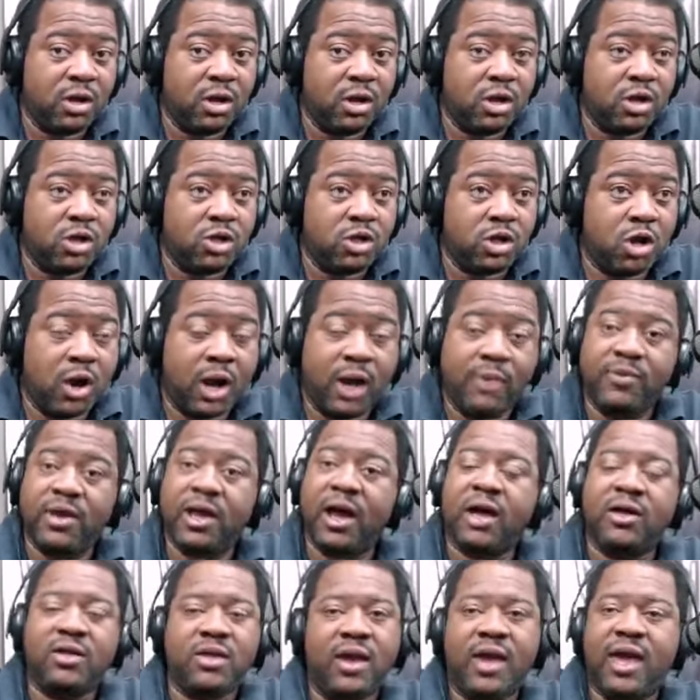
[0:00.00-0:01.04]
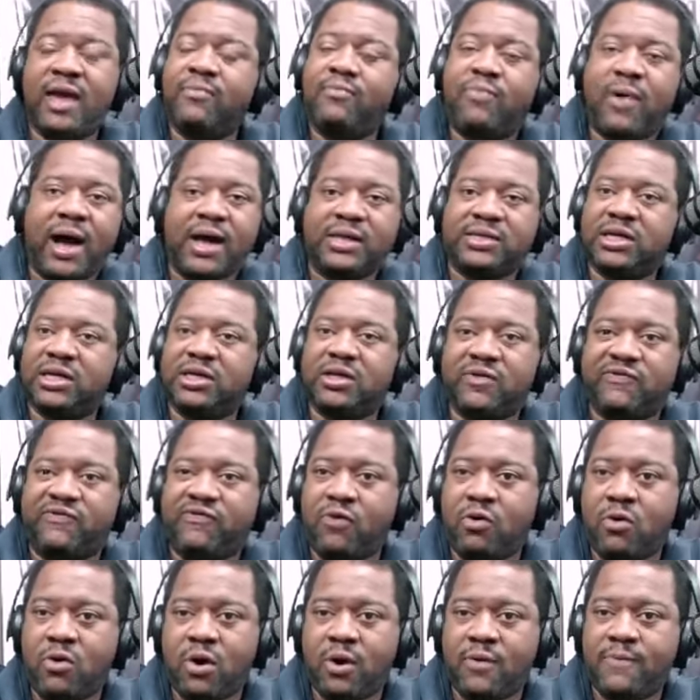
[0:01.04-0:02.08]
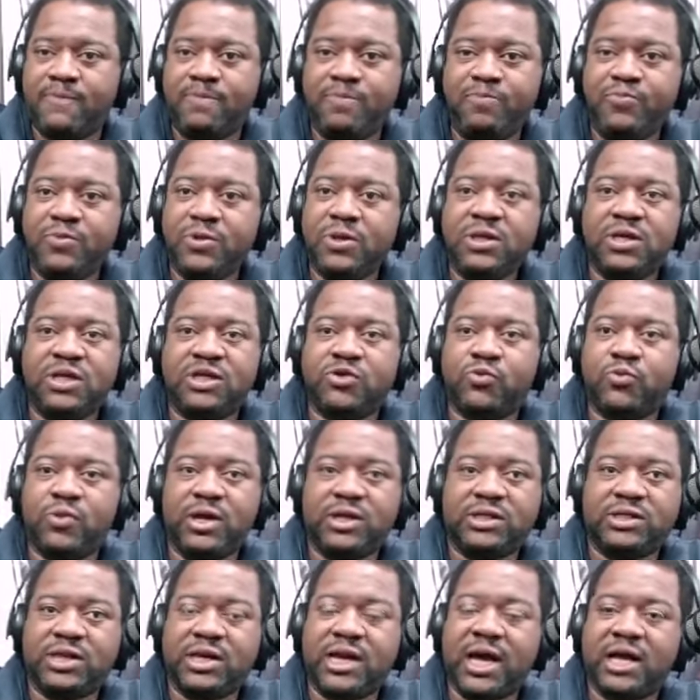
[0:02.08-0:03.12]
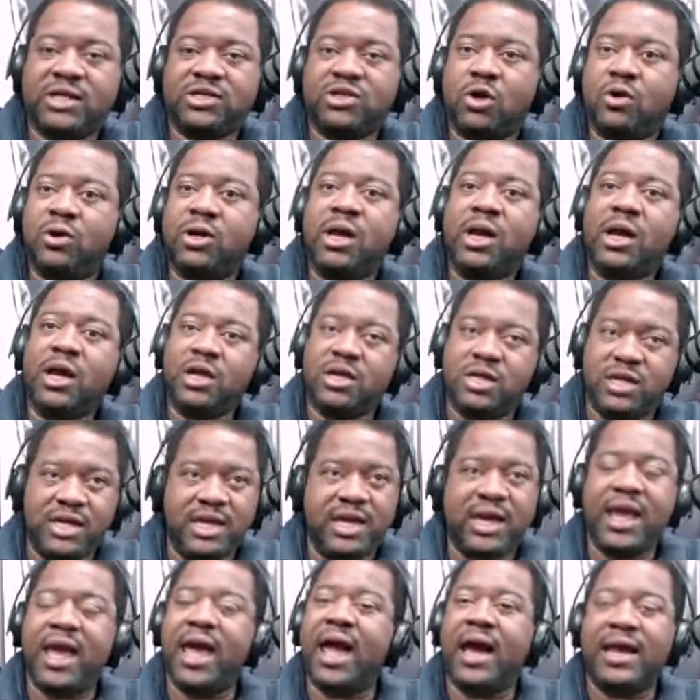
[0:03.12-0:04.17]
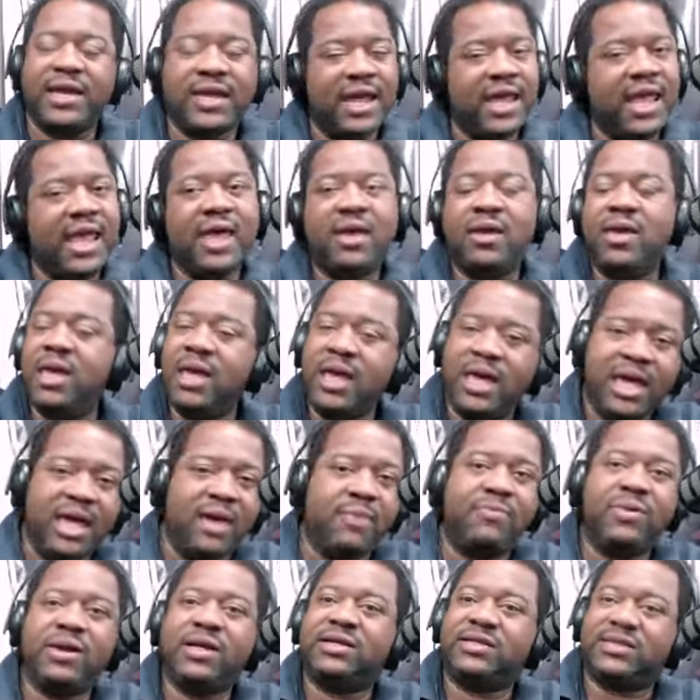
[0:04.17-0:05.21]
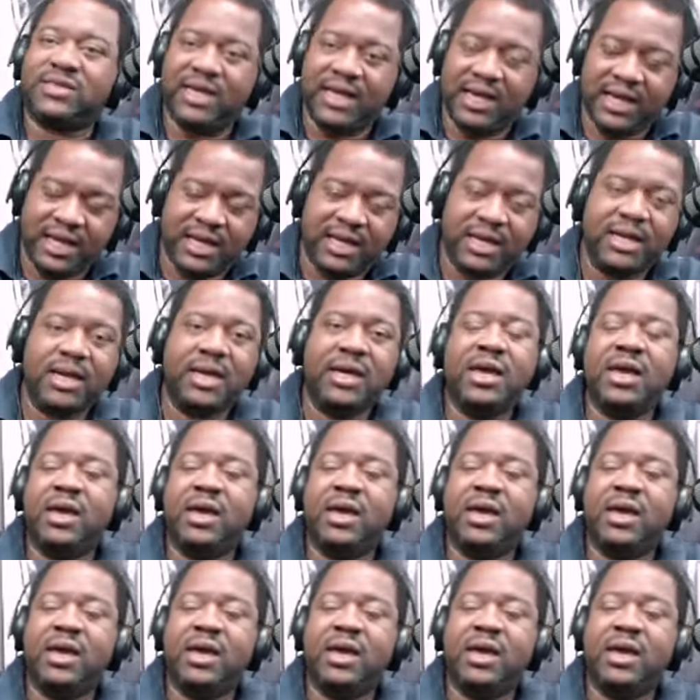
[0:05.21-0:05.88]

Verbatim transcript: You know, I mean, I, they had boxing at the Forum just recently. That was a good so, fight. Yeah, that was a good fight. I NBC, watched that.